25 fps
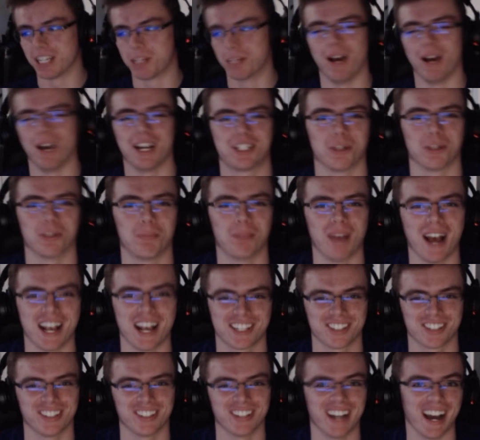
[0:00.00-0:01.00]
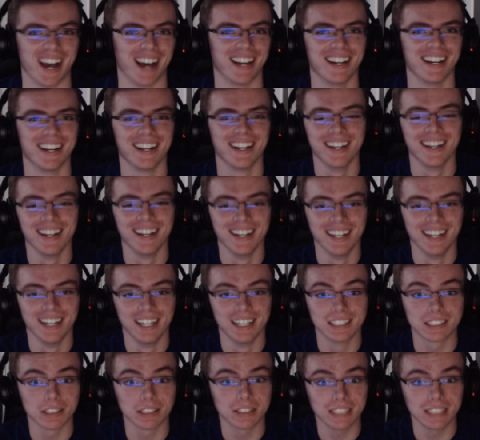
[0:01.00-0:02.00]
smash or pass or not.
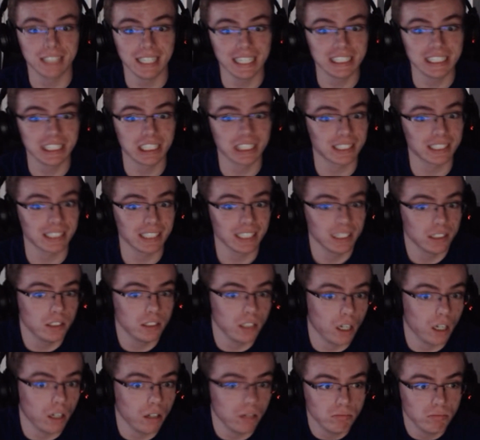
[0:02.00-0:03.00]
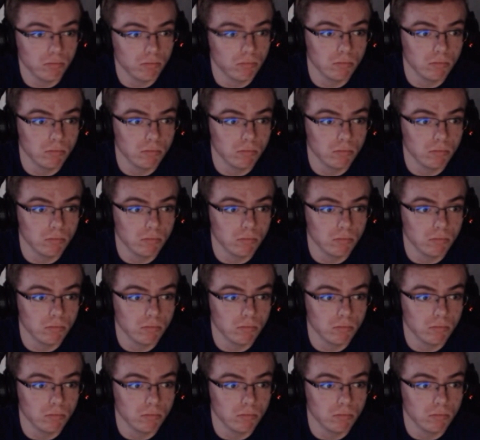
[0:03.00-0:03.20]
So seeing just this, you know?